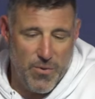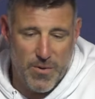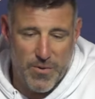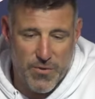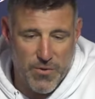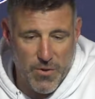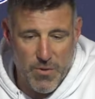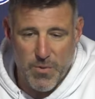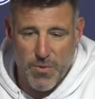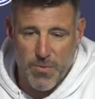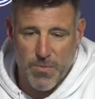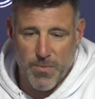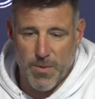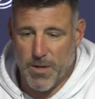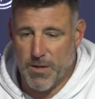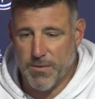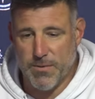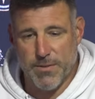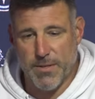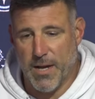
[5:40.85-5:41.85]
And so
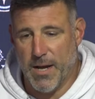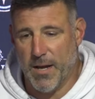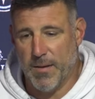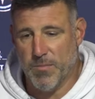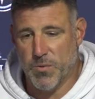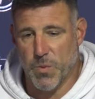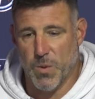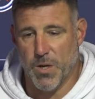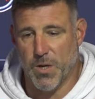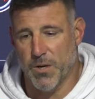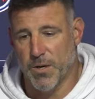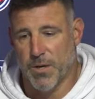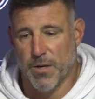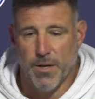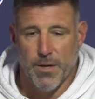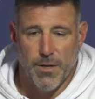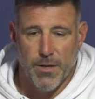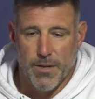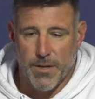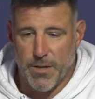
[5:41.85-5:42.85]
there's times where,
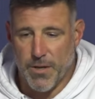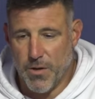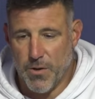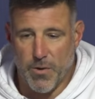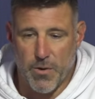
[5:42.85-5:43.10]
you know,